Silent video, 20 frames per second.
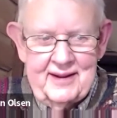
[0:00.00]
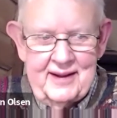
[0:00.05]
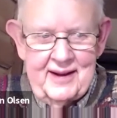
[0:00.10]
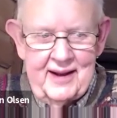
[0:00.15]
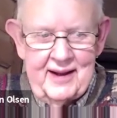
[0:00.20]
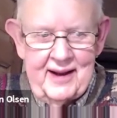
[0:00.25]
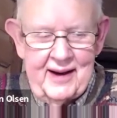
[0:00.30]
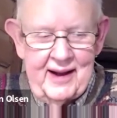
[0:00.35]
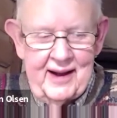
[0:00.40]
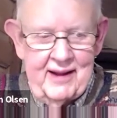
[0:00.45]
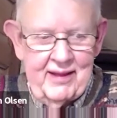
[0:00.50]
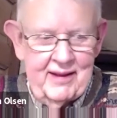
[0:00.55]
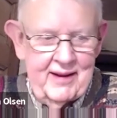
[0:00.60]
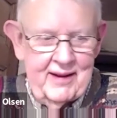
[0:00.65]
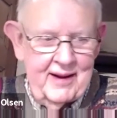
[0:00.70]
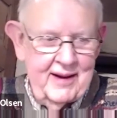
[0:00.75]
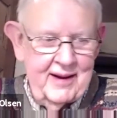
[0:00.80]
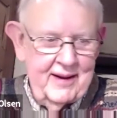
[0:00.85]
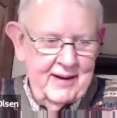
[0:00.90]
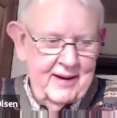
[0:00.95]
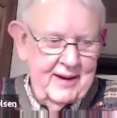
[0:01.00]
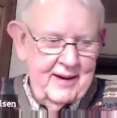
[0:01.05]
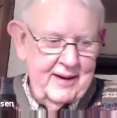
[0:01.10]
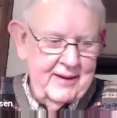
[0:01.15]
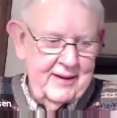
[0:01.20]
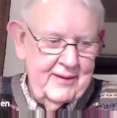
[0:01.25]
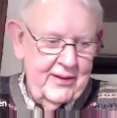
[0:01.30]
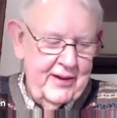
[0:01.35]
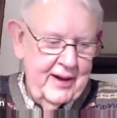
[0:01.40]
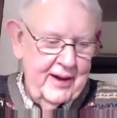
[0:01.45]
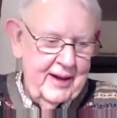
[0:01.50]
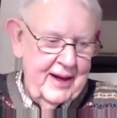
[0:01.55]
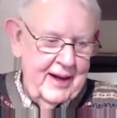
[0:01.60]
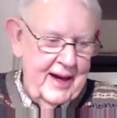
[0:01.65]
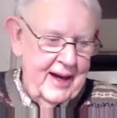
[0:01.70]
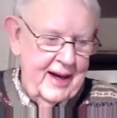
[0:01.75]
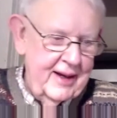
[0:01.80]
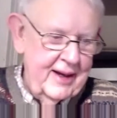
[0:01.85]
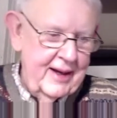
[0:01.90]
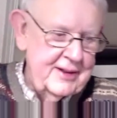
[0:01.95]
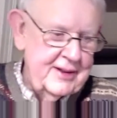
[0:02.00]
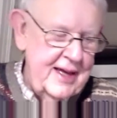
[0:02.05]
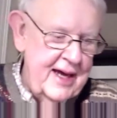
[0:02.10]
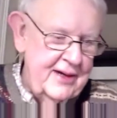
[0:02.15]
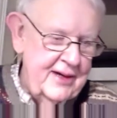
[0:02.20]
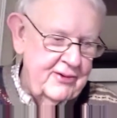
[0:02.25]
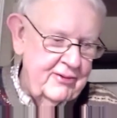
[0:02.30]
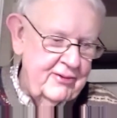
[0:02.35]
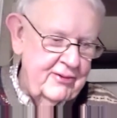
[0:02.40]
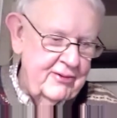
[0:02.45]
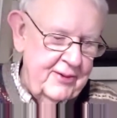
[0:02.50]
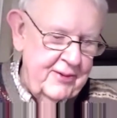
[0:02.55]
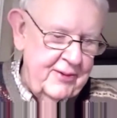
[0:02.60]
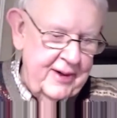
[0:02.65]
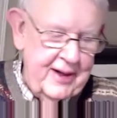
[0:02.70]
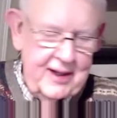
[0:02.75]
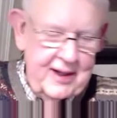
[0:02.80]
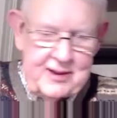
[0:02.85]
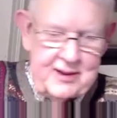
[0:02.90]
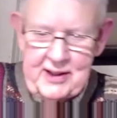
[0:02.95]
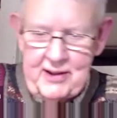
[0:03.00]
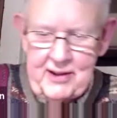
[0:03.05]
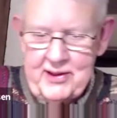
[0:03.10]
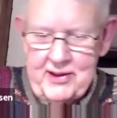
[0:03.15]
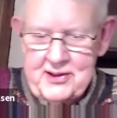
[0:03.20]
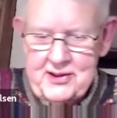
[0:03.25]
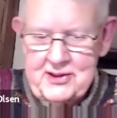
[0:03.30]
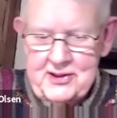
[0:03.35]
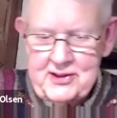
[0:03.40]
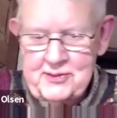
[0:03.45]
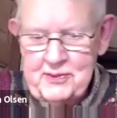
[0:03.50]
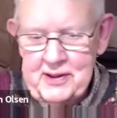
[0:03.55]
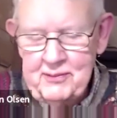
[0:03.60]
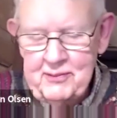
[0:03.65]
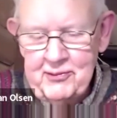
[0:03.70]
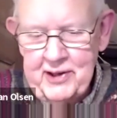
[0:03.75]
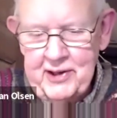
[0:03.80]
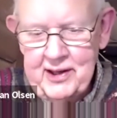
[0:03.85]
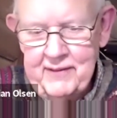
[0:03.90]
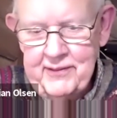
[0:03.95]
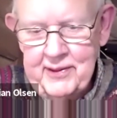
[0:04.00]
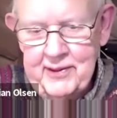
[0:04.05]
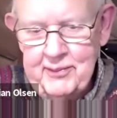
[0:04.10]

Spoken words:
And I don't think I exaggerate when I say this has been one of the